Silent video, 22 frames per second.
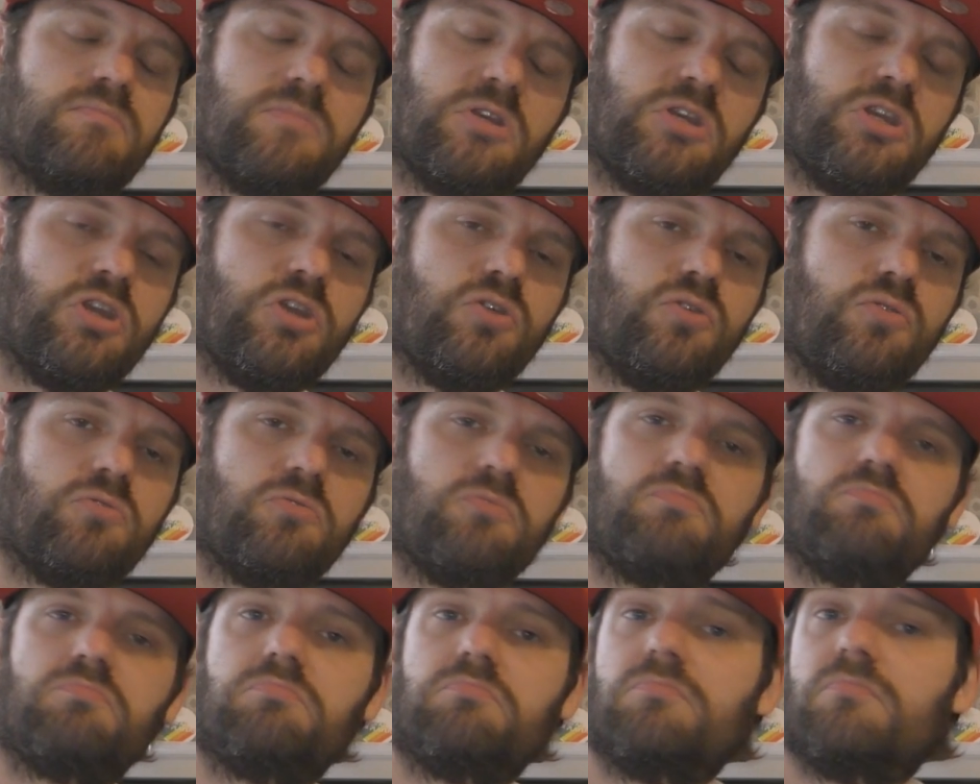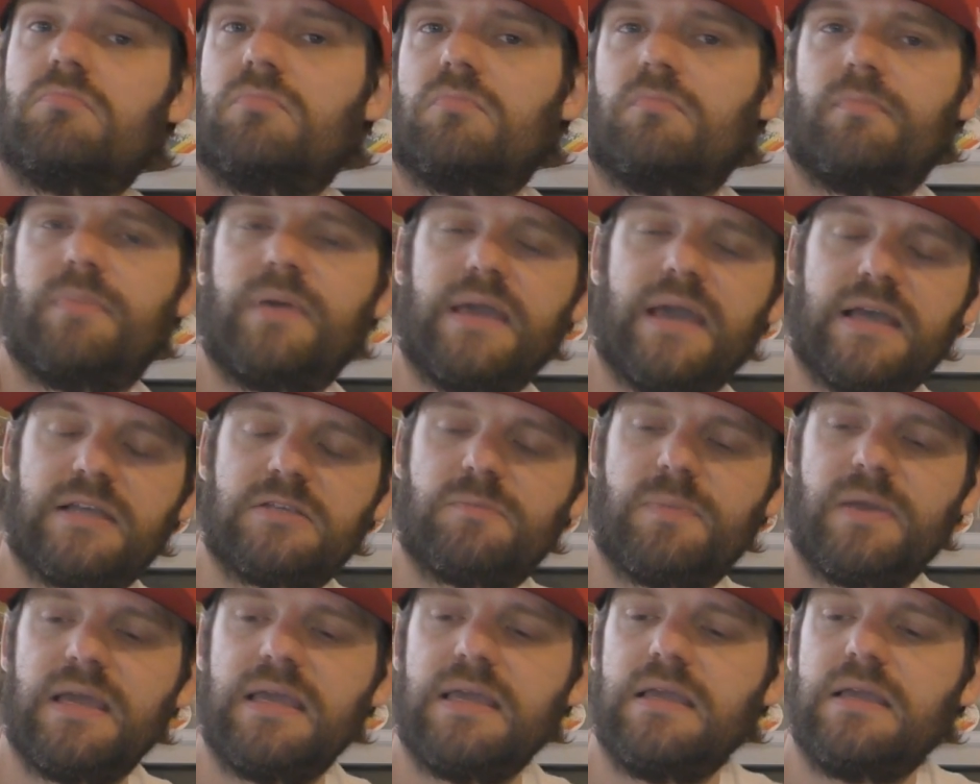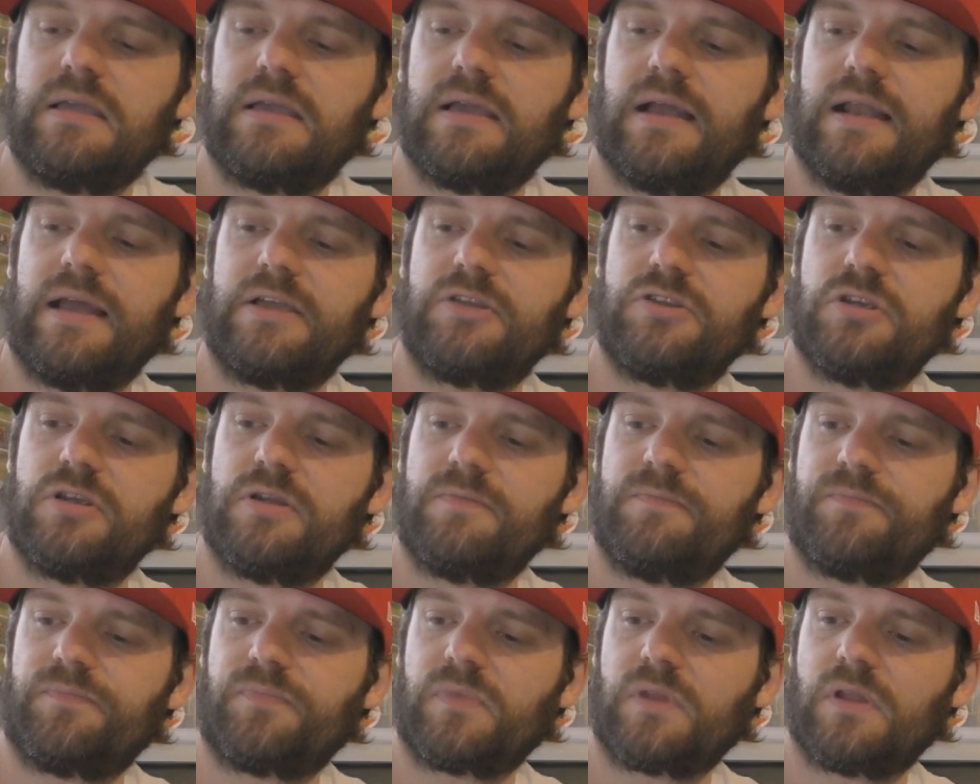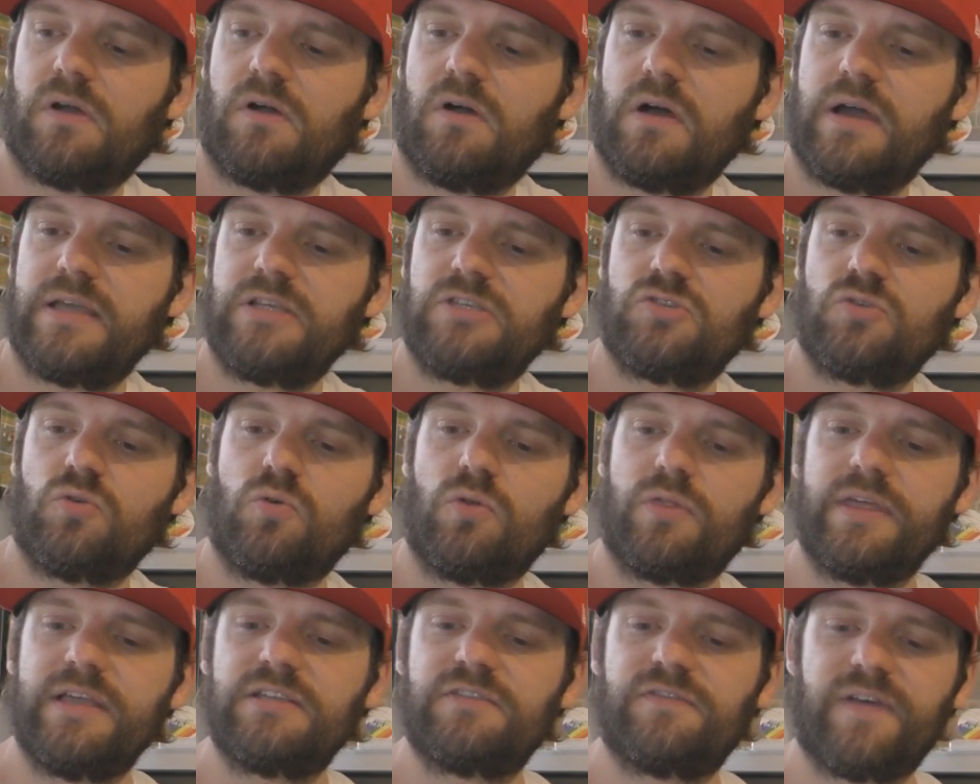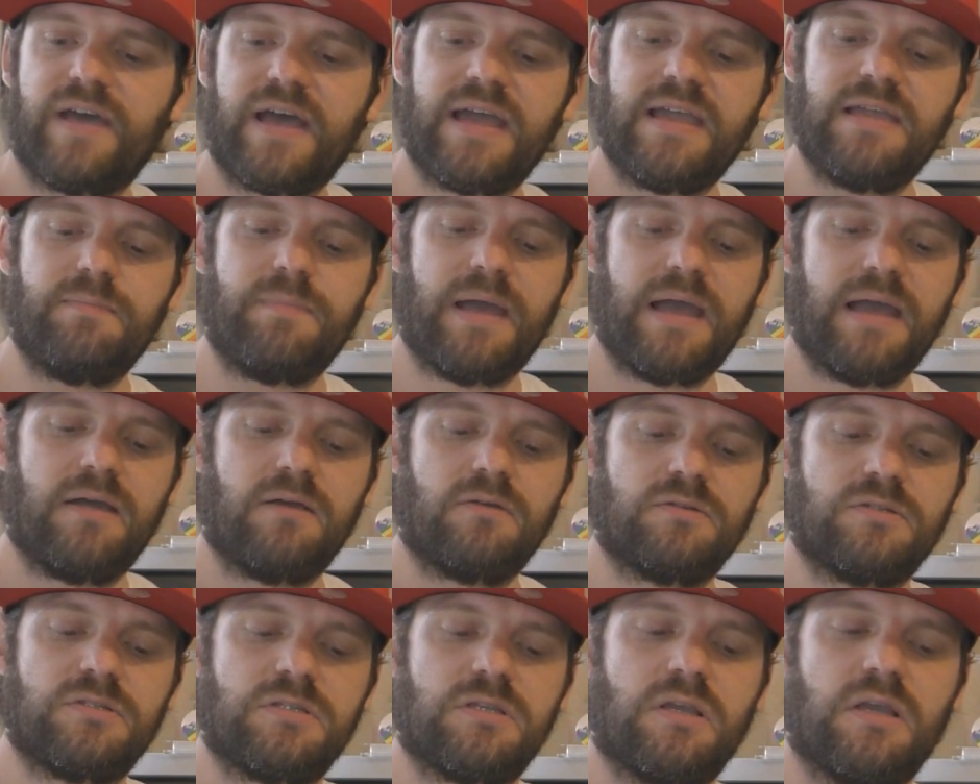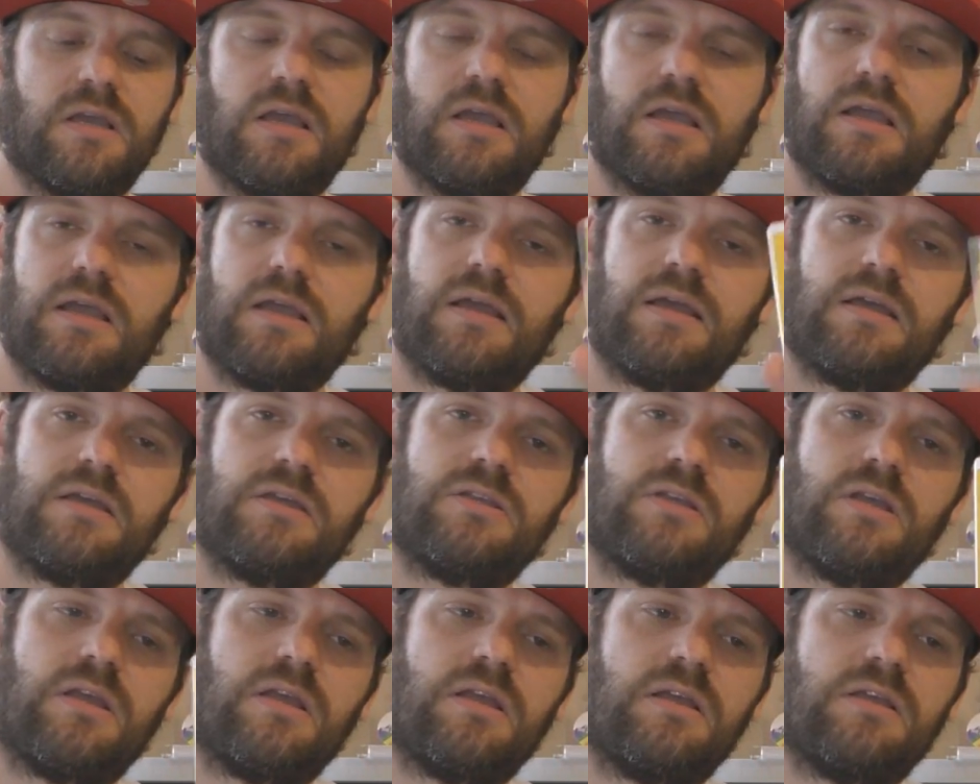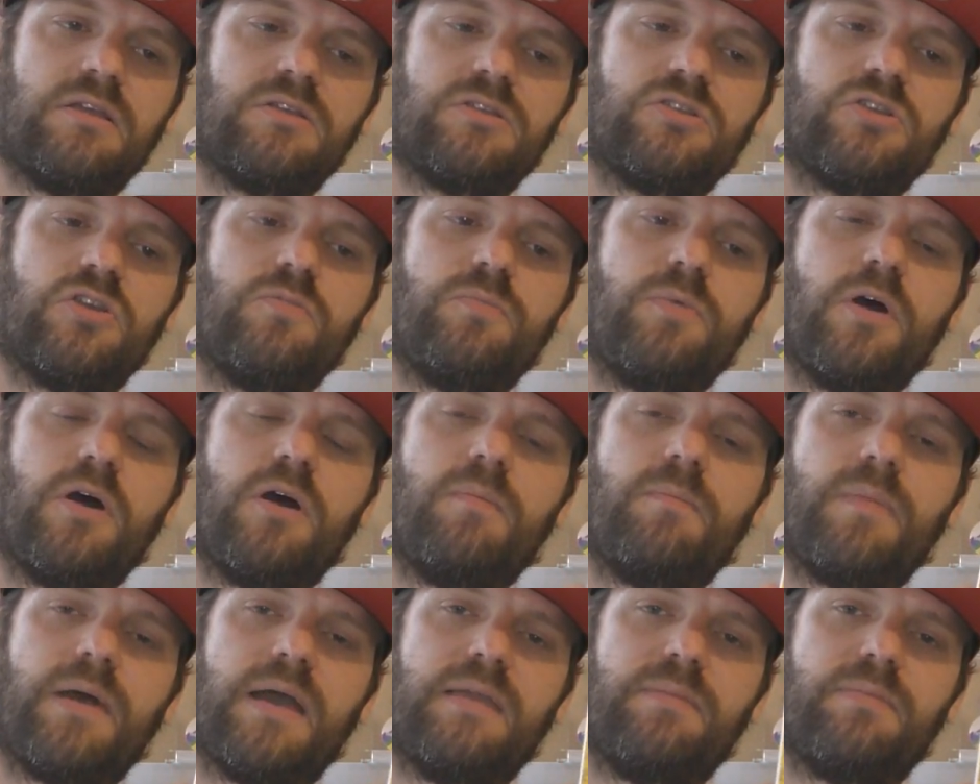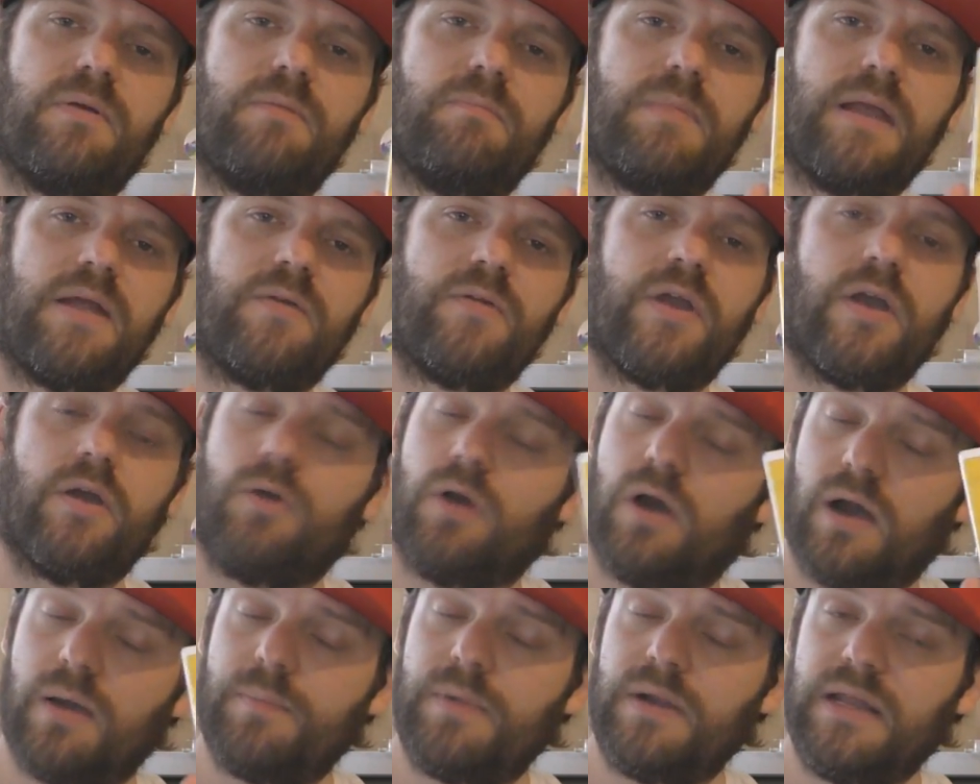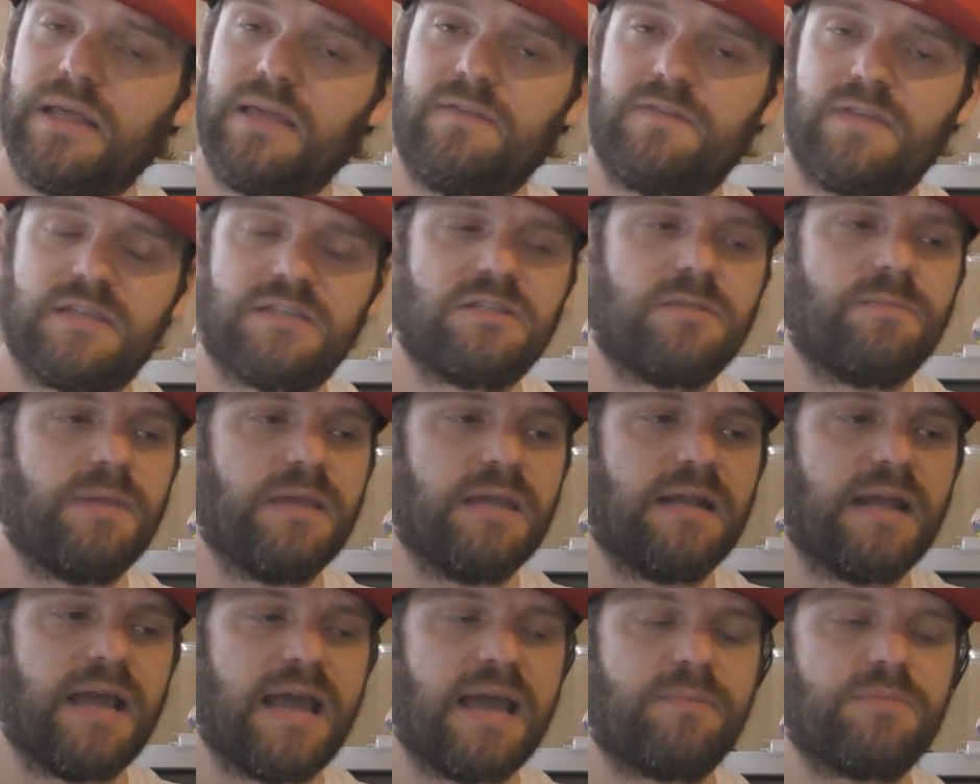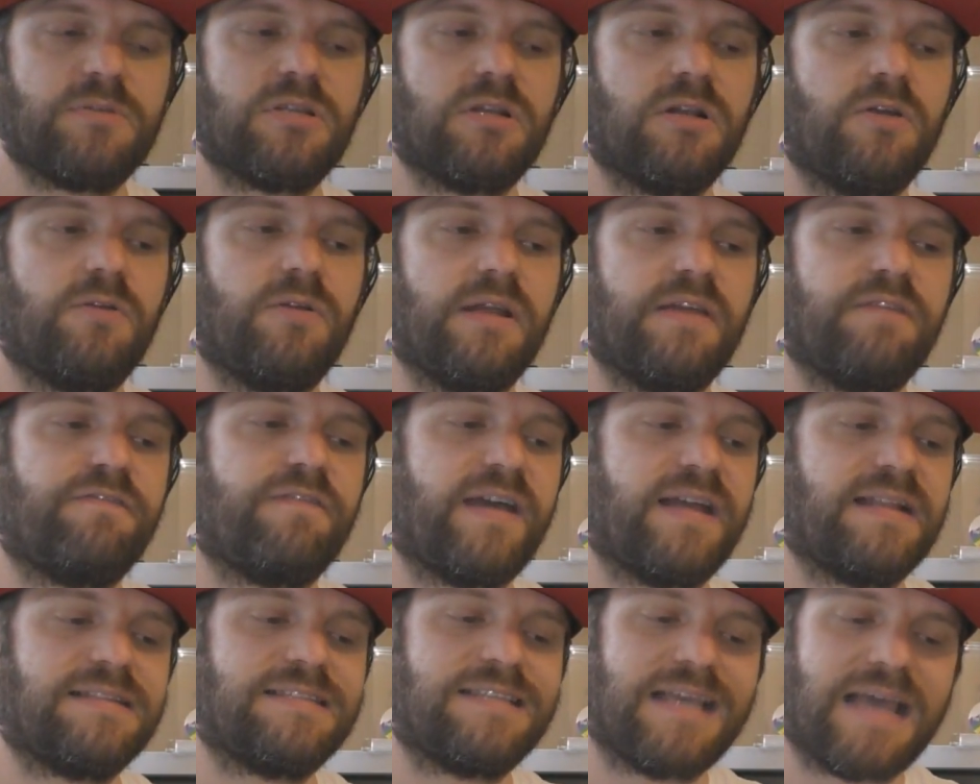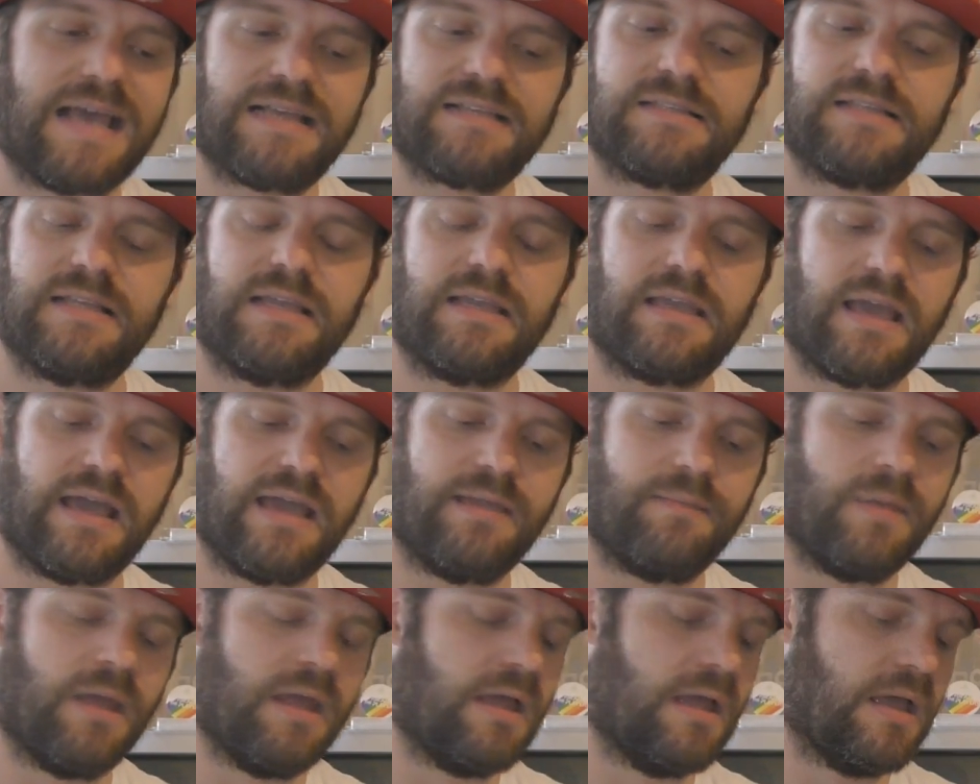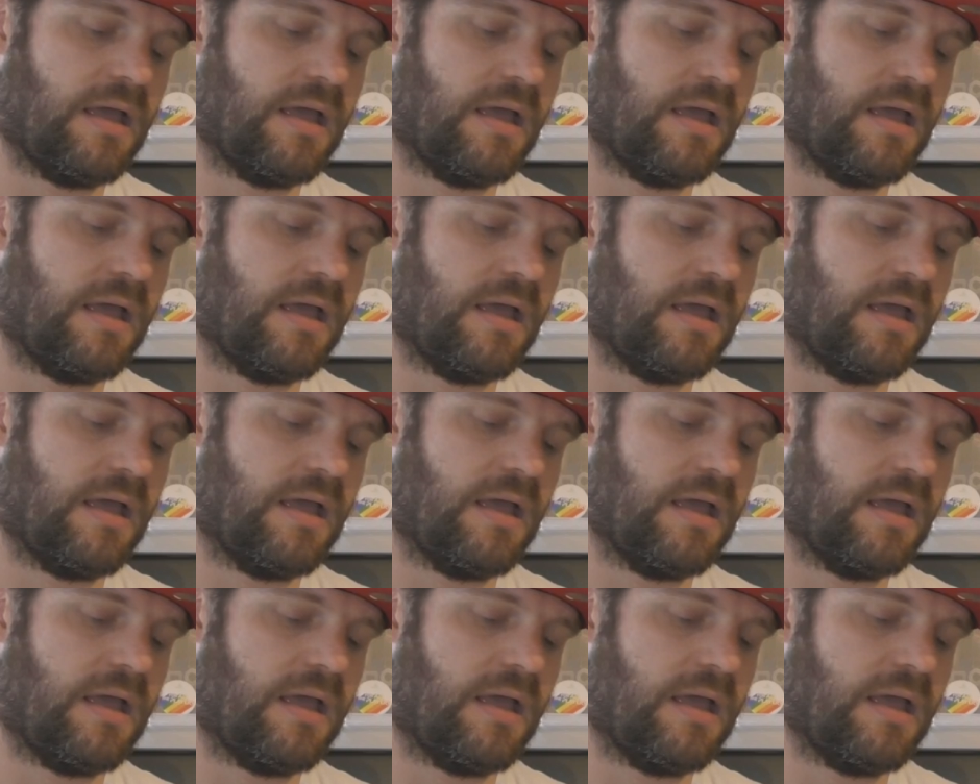new PSP collection, I saw this for £8. Super Paper Mario. I believe this to be an absolutely fantastic game,